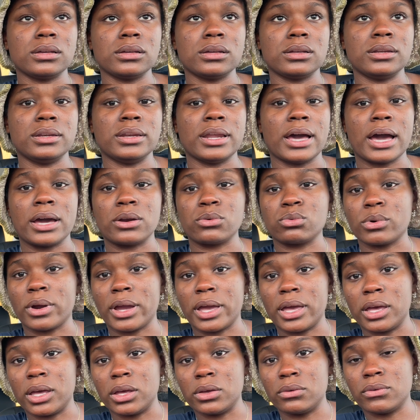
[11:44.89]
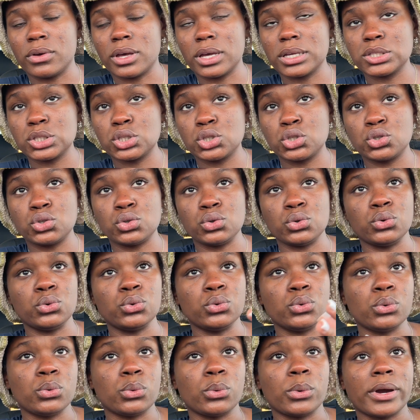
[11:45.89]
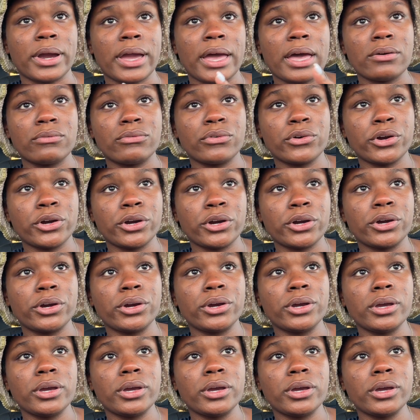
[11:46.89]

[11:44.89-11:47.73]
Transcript: non-rev to wherever